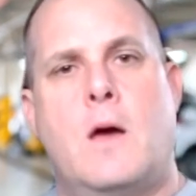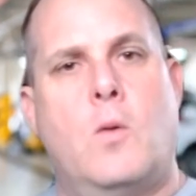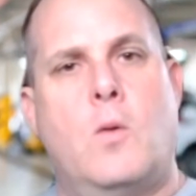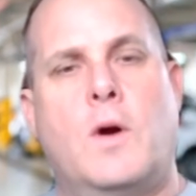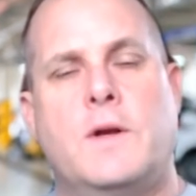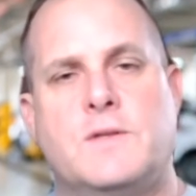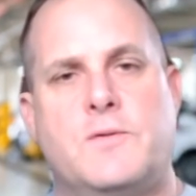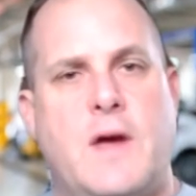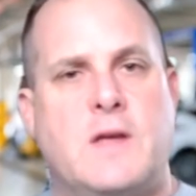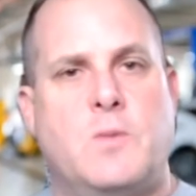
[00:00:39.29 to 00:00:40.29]
One
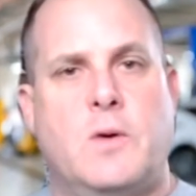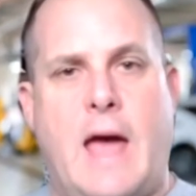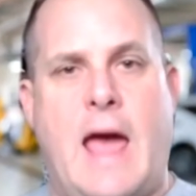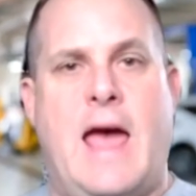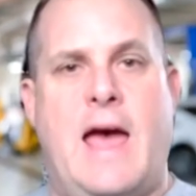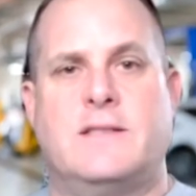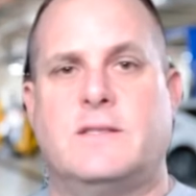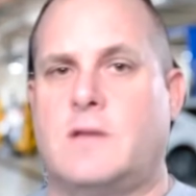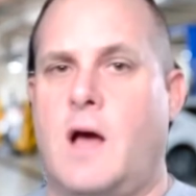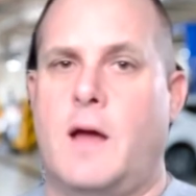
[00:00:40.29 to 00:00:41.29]
is Facebook
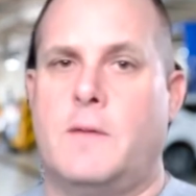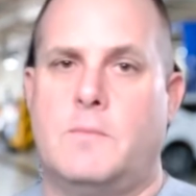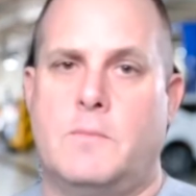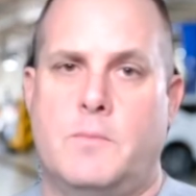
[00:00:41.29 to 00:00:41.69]
ads, not